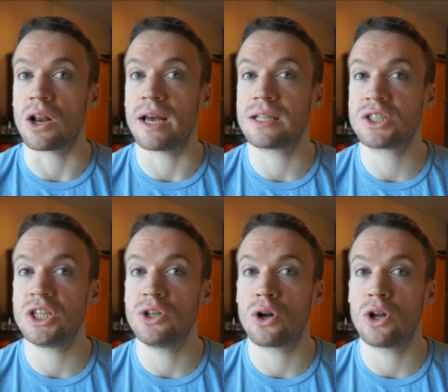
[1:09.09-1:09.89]
Like, does she
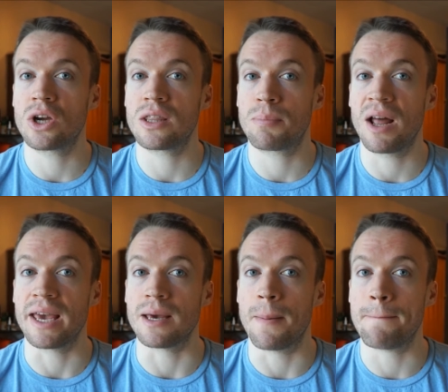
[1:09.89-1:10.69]
not look at the
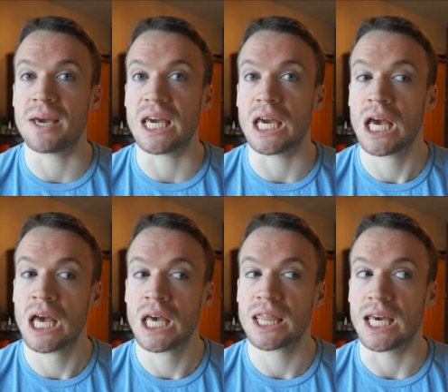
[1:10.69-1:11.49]
plate and be
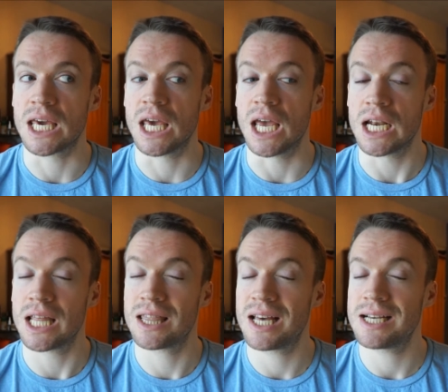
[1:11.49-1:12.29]

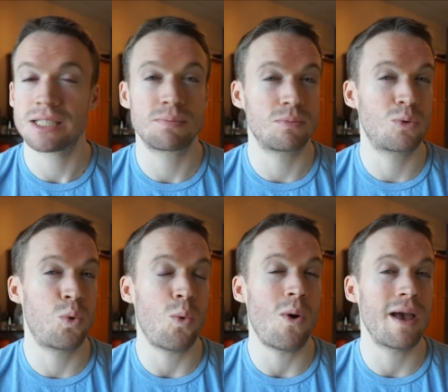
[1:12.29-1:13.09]
thinking, that is
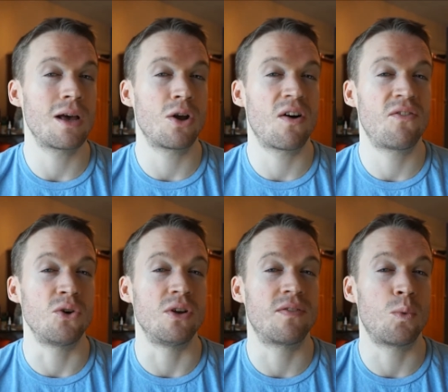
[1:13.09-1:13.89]
quite a lot of
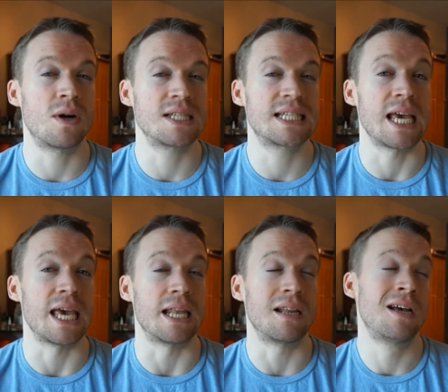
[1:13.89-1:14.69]
food for one
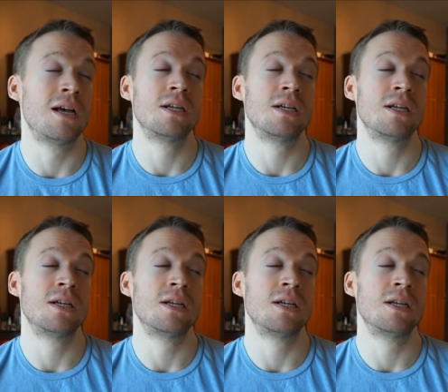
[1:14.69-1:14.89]
sitting?